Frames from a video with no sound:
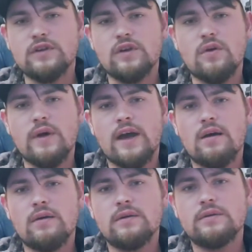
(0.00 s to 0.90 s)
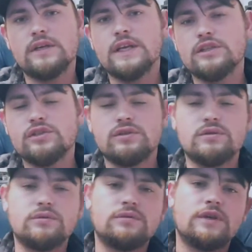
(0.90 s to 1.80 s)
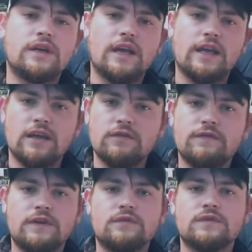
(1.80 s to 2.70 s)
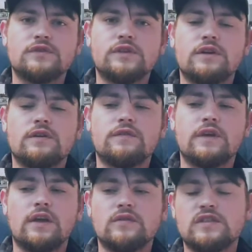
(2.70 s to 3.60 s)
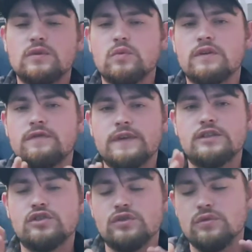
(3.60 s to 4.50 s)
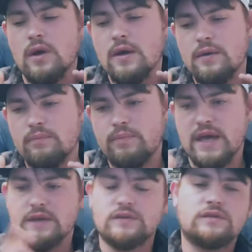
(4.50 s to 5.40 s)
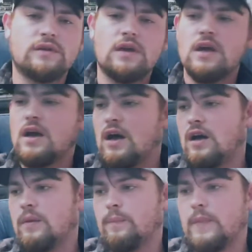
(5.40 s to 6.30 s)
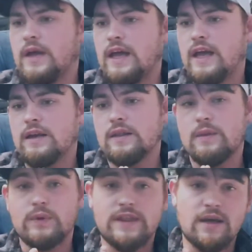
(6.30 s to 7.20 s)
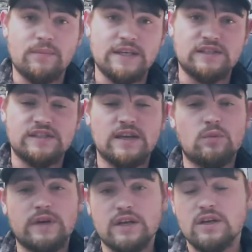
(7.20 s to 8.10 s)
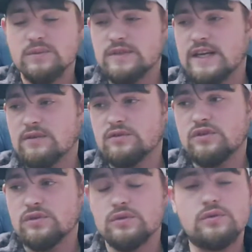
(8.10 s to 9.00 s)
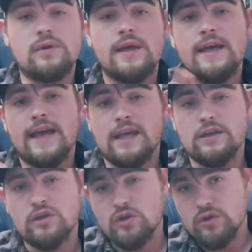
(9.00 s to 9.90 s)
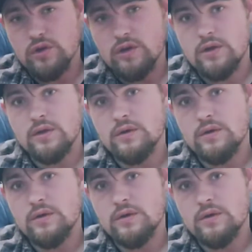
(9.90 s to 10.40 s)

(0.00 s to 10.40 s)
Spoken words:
go out and shoot and get a feel for stuff and see what fits you best. And with that being said, when it comes down to a good